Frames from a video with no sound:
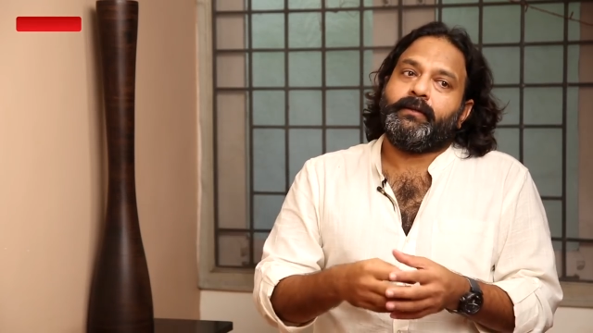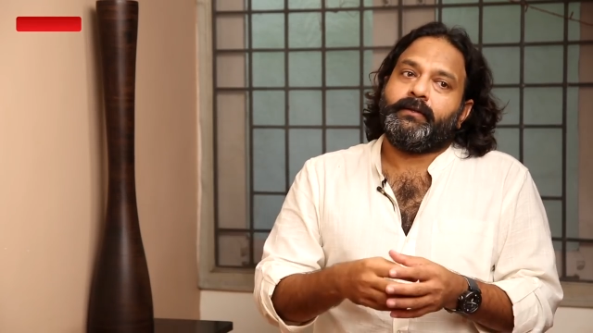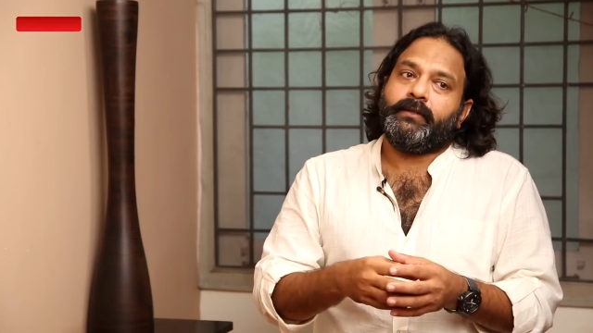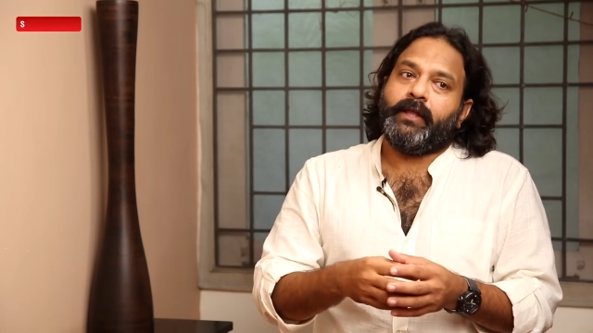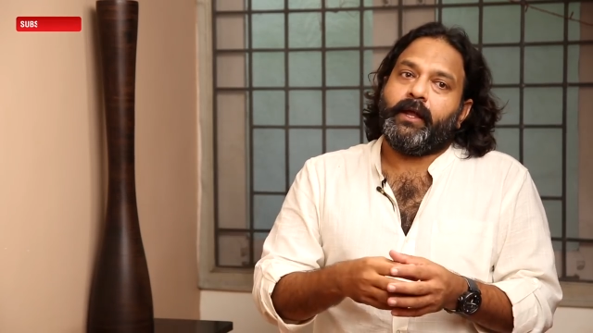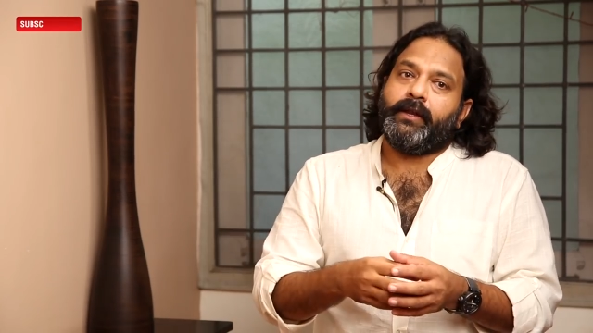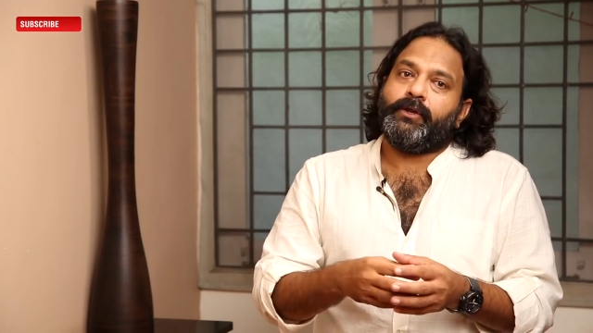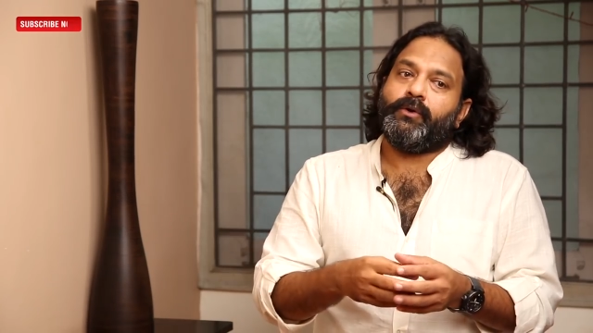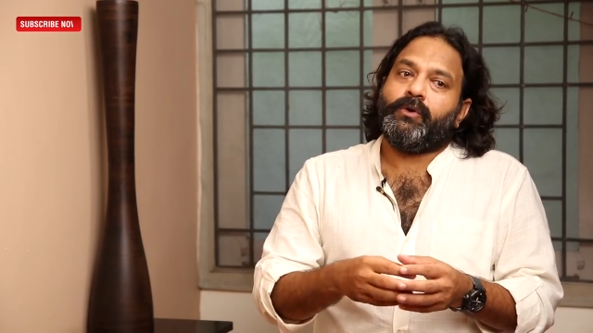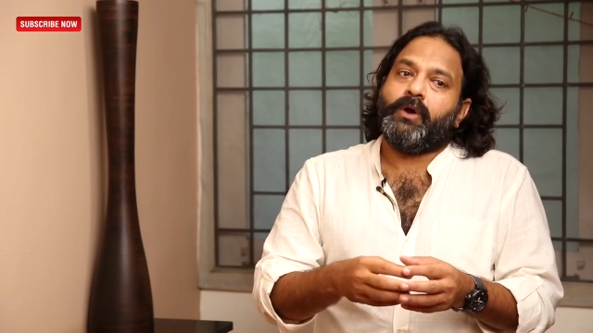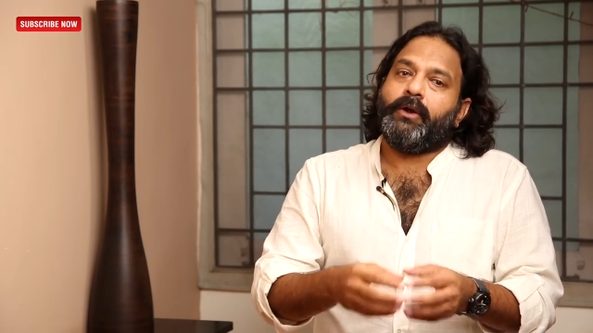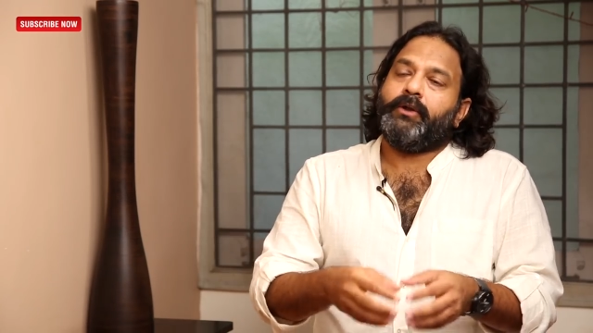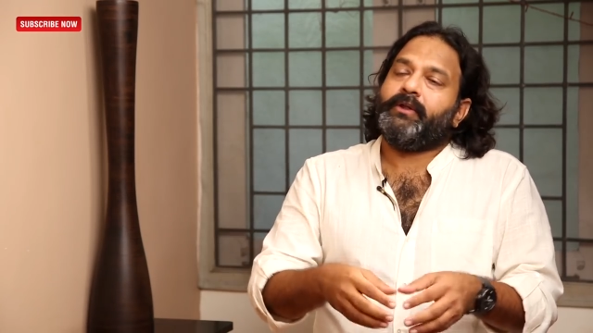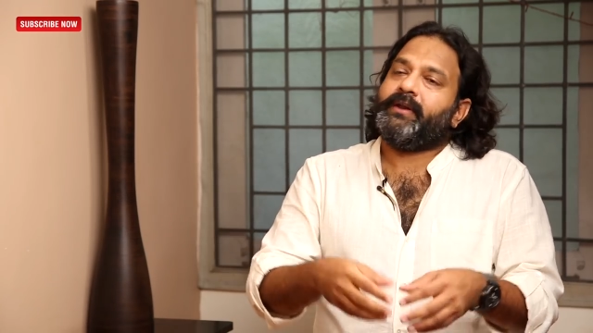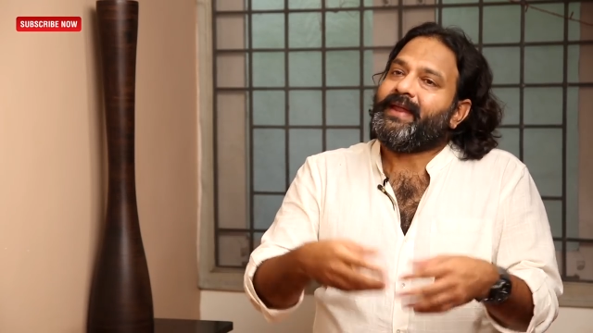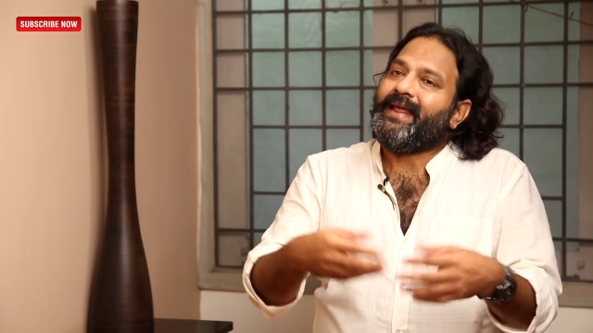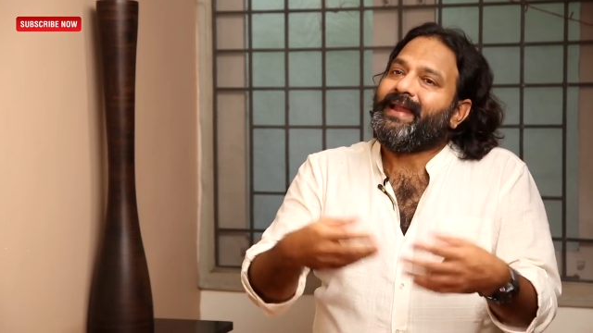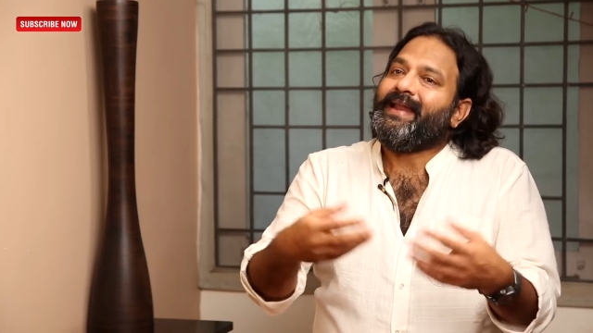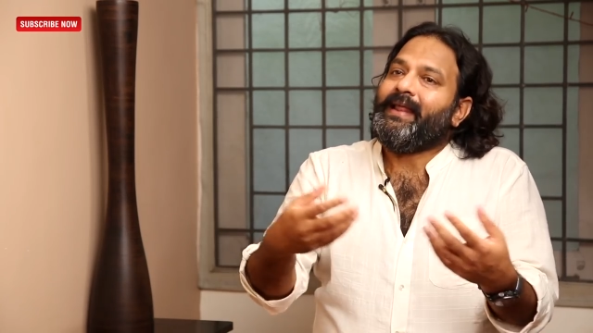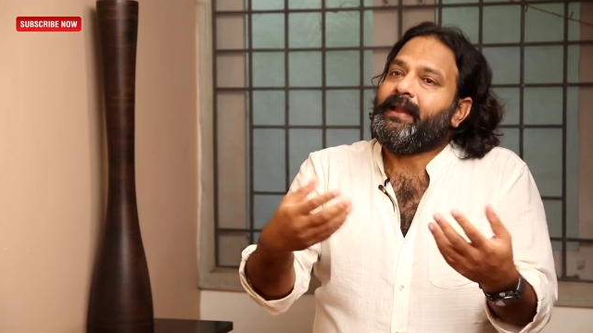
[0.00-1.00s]
that you got to
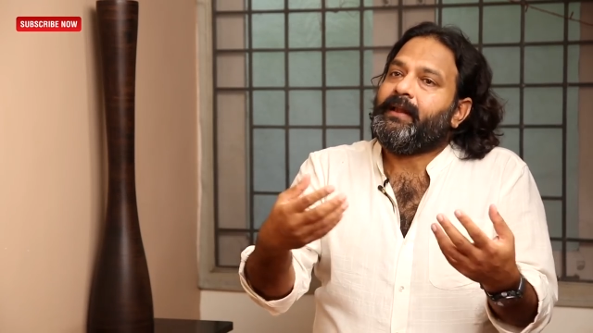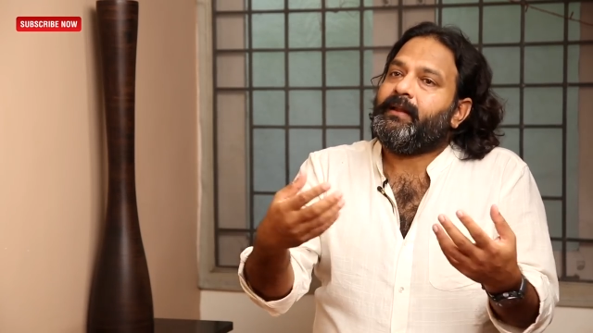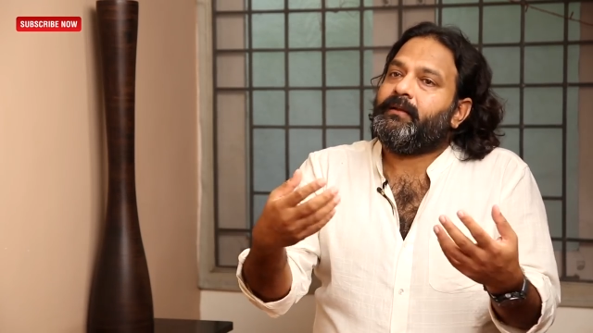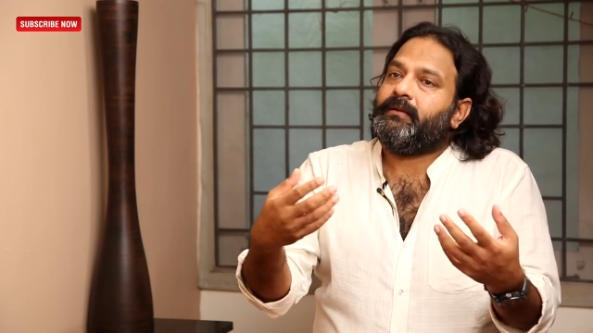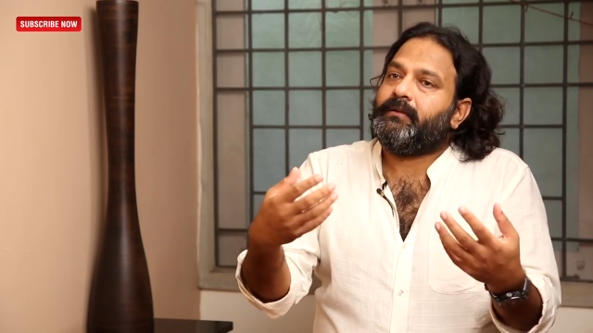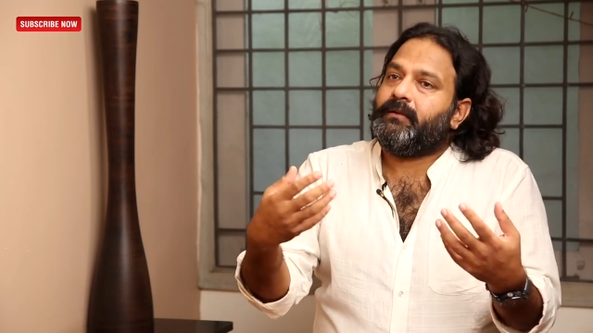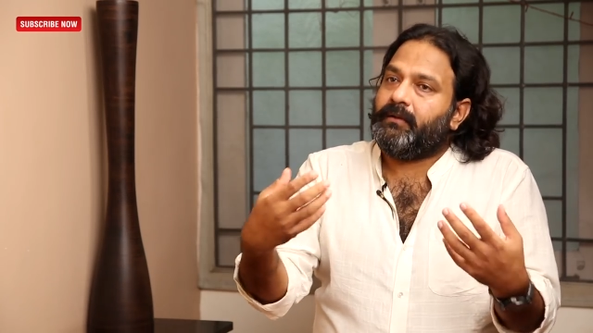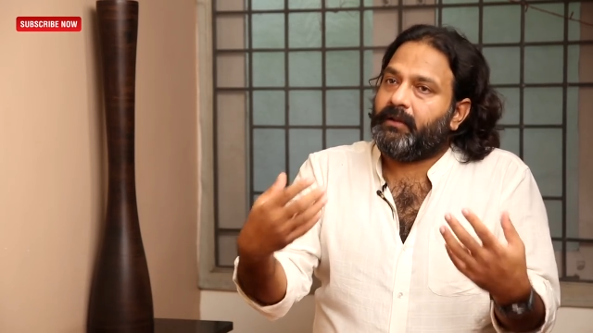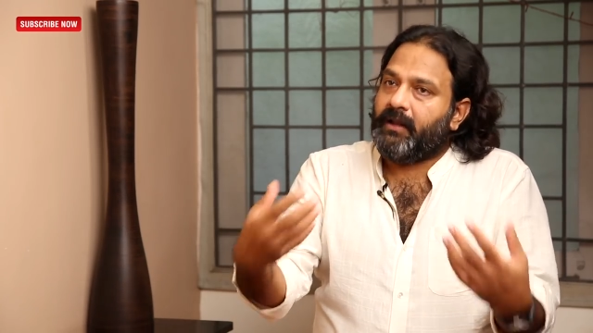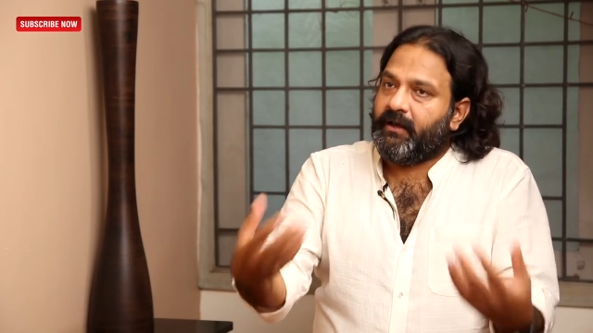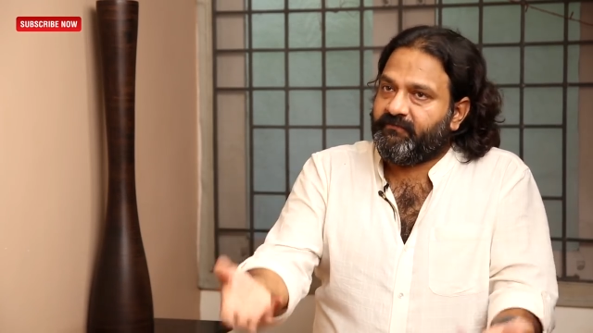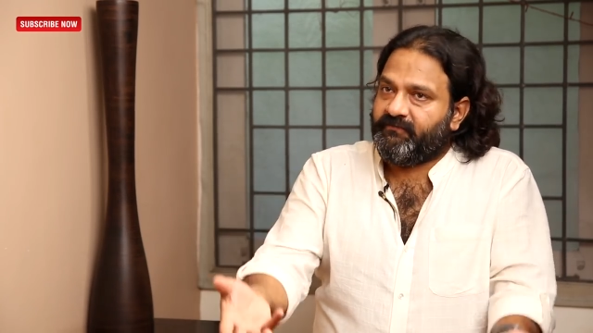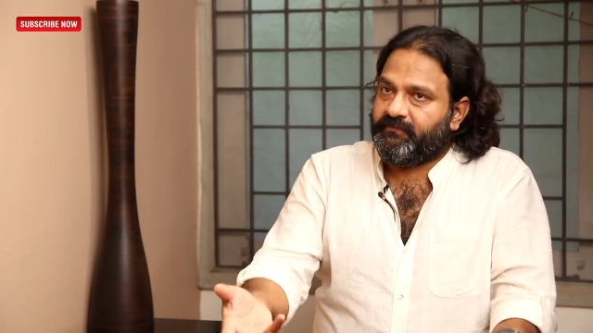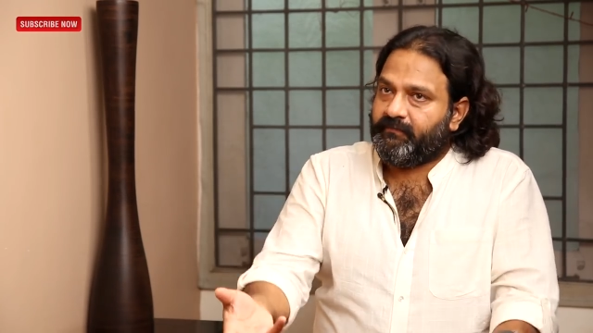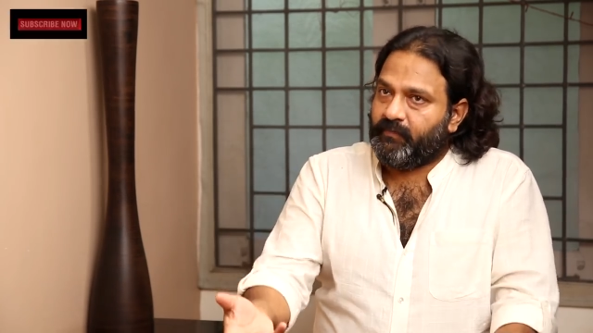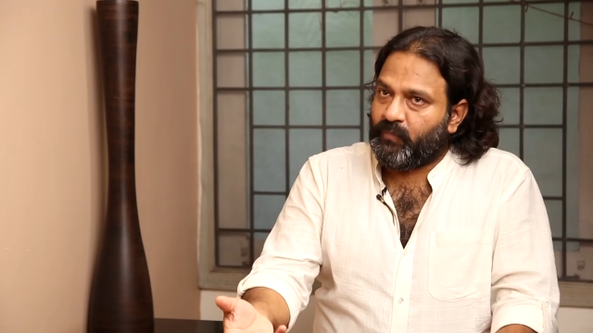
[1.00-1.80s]
really love